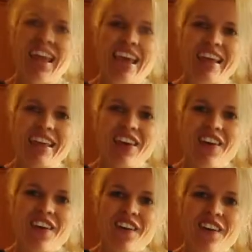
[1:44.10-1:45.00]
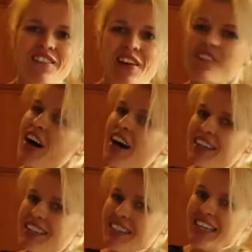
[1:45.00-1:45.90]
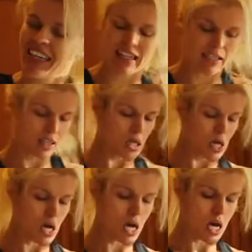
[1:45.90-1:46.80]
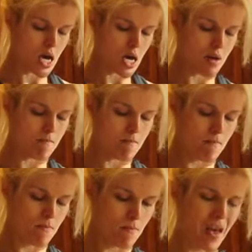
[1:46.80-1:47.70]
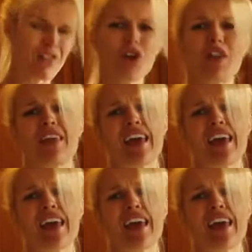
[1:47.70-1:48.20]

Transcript: thank you for watching. Um, have a good